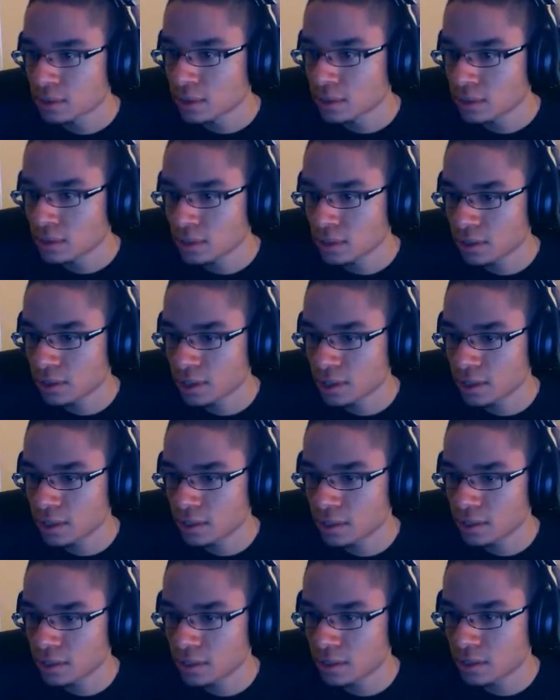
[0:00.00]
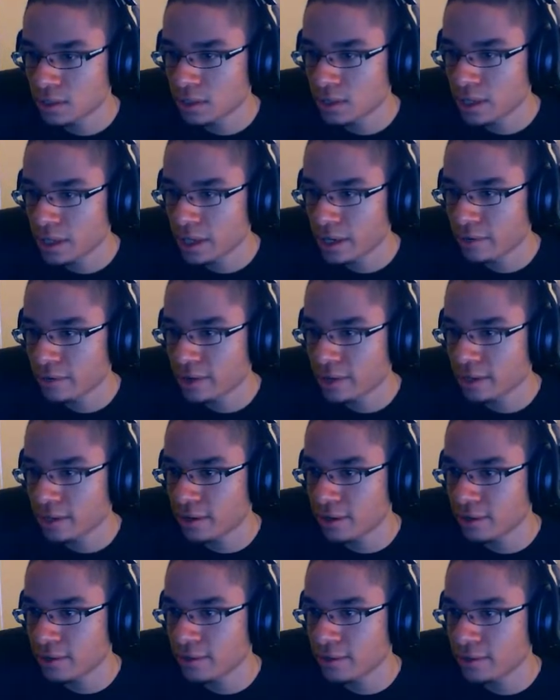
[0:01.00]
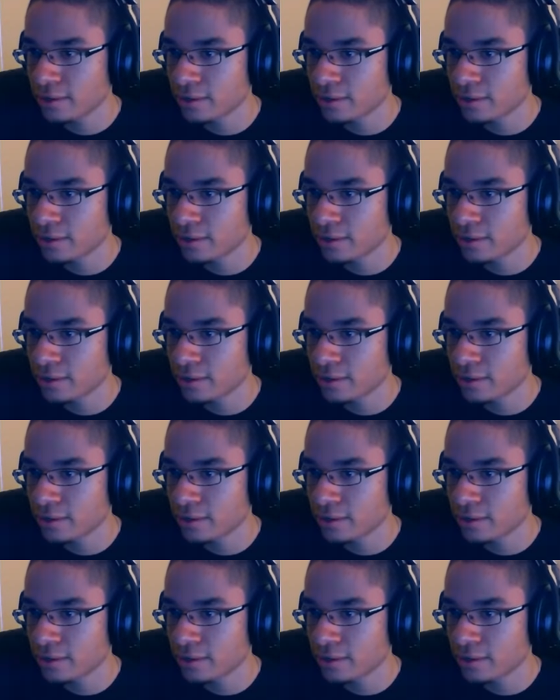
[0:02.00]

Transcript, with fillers: Alright. There we go.